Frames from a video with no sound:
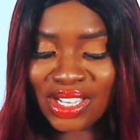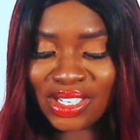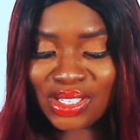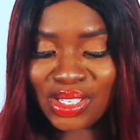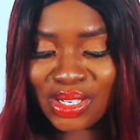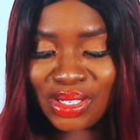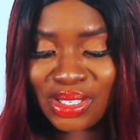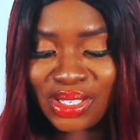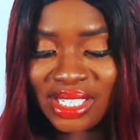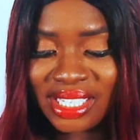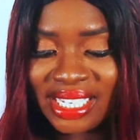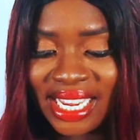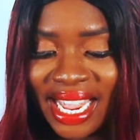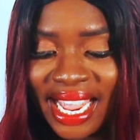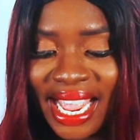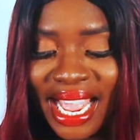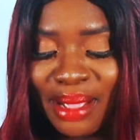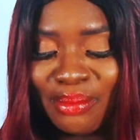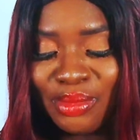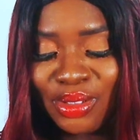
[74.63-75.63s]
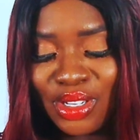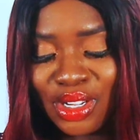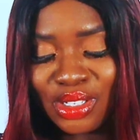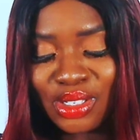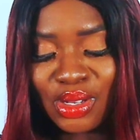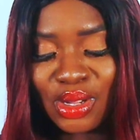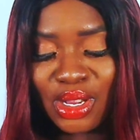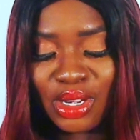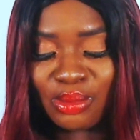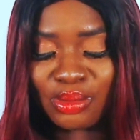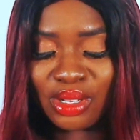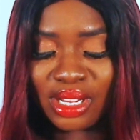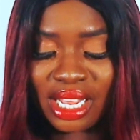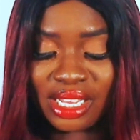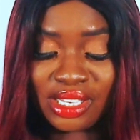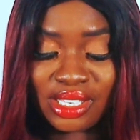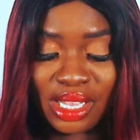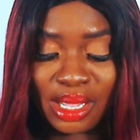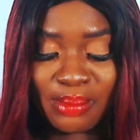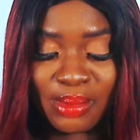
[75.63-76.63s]
So today I'm just going
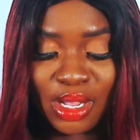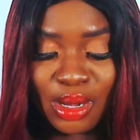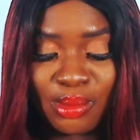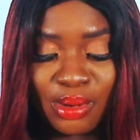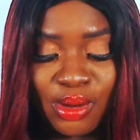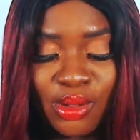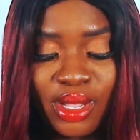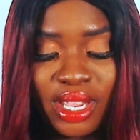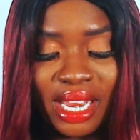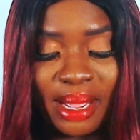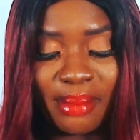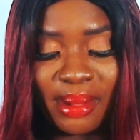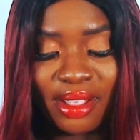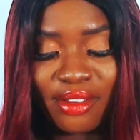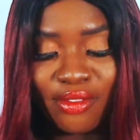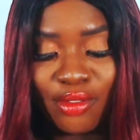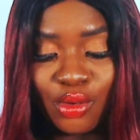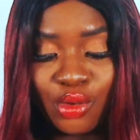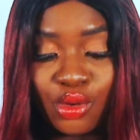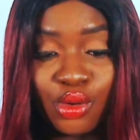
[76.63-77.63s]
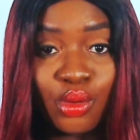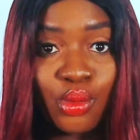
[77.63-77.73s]
to, so I'm going to be looking at my phone.